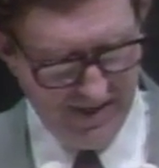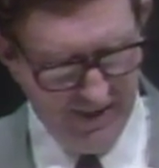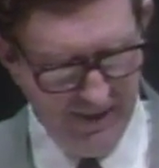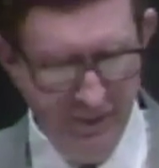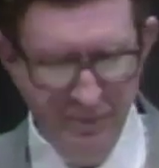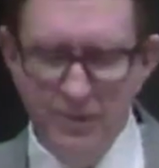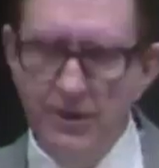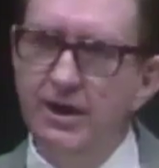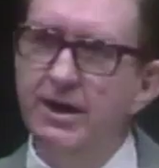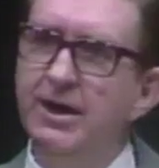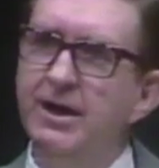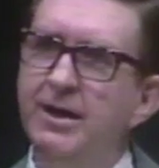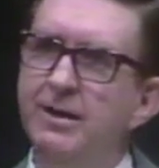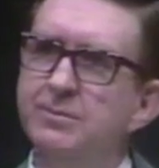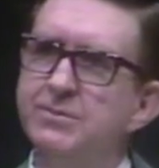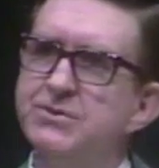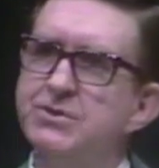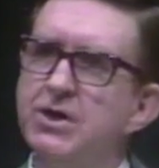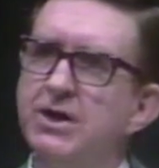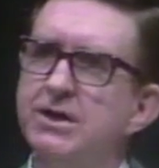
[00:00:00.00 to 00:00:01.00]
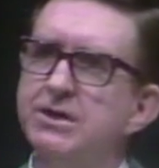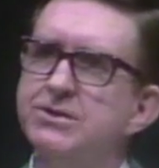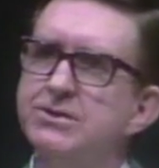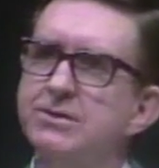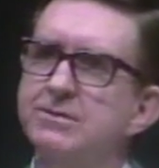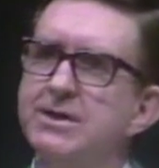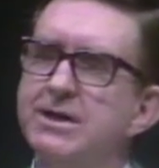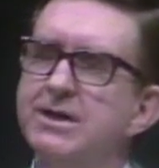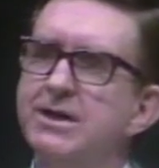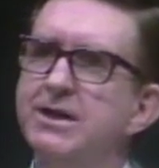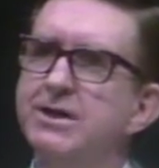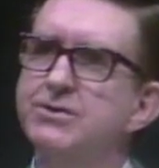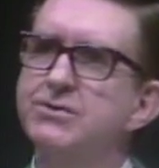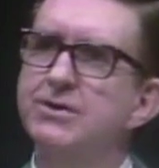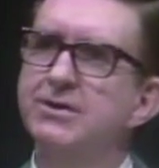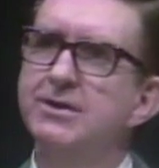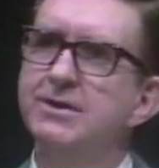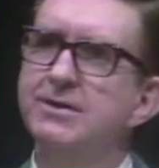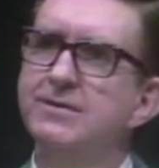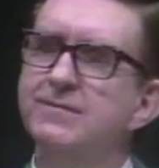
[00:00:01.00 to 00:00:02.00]
Abraham Joshua
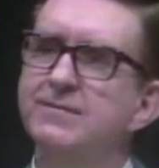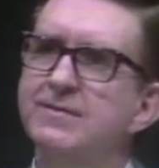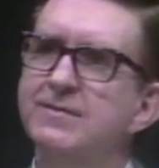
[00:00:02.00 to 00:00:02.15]
Heschel.